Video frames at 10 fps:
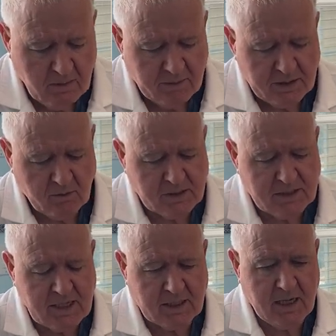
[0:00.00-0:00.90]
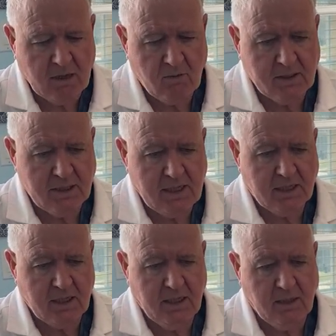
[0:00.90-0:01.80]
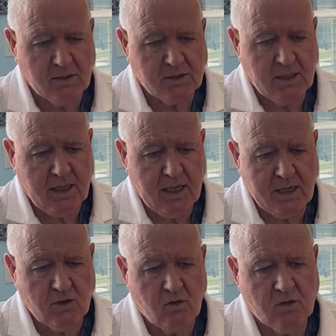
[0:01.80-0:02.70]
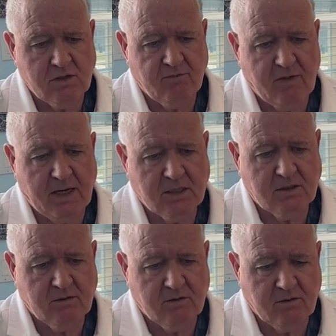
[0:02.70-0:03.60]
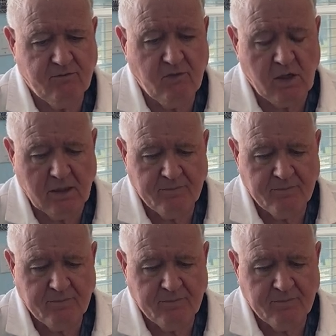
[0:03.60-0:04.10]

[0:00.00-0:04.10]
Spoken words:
But there is a technique where they take the heels and they kind of dorsiflex the foot.